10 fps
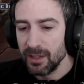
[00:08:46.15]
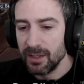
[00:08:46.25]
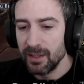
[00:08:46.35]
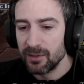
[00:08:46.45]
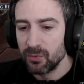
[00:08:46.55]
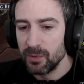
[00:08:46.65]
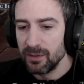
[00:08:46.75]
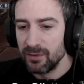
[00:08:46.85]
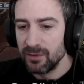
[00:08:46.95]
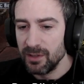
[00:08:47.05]
And as we
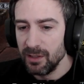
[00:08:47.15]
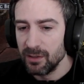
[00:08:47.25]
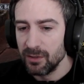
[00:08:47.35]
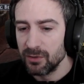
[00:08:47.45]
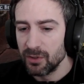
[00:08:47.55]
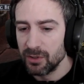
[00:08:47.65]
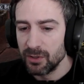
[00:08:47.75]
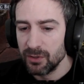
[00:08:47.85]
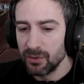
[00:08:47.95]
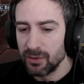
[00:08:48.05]
see,
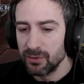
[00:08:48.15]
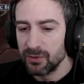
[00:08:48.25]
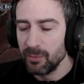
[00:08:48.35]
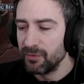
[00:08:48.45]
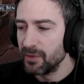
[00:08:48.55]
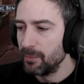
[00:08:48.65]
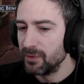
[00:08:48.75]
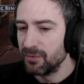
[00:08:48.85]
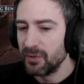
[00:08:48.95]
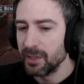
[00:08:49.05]
some of them,
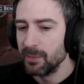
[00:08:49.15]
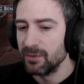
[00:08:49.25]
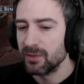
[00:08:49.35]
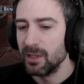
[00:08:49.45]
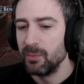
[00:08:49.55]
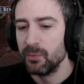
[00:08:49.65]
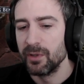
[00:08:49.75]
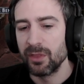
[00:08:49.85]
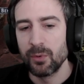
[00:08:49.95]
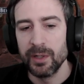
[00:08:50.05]
the fragments can be
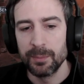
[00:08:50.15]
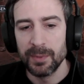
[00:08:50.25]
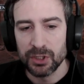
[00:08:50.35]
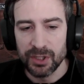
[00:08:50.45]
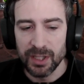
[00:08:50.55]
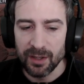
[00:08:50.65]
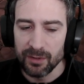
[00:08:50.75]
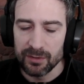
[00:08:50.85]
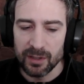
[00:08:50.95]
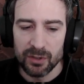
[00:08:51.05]
worth quite much. The
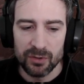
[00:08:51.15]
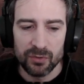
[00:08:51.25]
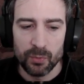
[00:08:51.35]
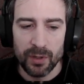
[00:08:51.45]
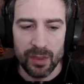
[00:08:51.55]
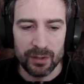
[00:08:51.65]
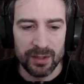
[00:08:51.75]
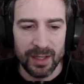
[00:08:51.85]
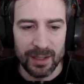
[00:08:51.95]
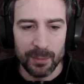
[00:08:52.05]
others are not worth
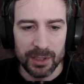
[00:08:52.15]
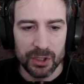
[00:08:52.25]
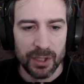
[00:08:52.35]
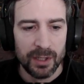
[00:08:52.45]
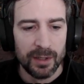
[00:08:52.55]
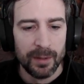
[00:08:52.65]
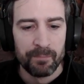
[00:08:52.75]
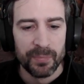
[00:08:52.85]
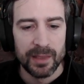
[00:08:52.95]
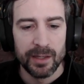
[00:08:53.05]
that much.
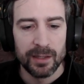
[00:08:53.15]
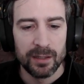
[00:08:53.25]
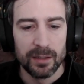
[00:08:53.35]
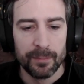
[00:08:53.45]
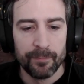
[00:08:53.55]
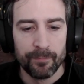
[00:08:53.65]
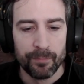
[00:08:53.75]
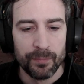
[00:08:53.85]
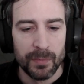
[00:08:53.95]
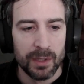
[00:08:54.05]
Like
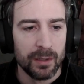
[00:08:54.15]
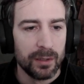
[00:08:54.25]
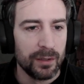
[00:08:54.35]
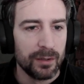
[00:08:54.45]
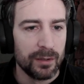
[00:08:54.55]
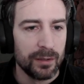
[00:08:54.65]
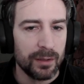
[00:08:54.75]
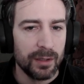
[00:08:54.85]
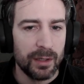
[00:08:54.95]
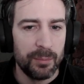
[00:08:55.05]

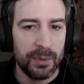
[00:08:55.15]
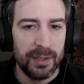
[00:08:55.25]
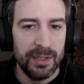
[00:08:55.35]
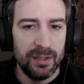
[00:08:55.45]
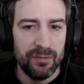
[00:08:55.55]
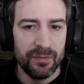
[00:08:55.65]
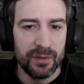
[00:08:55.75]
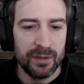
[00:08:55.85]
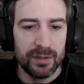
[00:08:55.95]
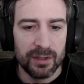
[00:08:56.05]
I believe
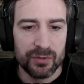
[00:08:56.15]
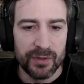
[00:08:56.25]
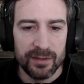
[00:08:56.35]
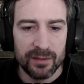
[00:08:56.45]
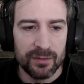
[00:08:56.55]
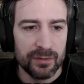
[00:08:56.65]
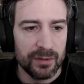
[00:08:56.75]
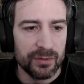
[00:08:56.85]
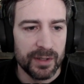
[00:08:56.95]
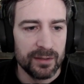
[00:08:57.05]
the crisis
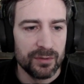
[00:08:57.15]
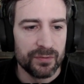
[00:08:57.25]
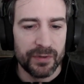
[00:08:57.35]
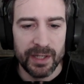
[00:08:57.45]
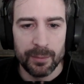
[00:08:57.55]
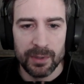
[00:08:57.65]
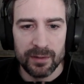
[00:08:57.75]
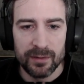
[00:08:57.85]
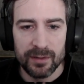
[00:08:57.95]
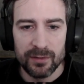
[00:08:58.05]

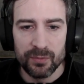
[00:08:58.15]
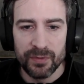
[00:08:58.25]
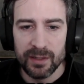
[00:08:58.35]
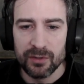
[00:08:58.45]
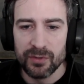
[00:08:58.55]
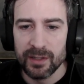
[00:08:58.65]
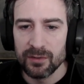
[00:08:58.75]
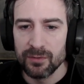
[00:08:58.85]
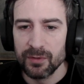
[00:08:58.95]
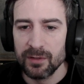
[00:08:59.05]
fragment, this Faded
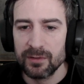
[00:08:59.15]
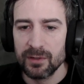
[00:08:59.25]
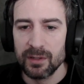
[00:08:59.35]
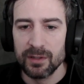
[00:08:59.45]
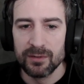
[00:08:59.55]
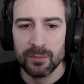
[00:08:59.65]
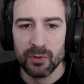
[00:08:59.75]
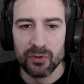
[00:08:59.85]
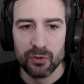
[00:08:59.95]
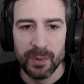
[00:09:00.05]
Crisis is the
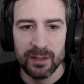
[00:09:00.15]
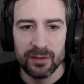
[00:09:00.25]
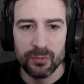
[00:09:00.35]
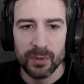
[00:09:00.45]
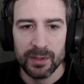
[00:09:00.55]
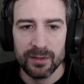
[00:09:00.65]
most expensive one.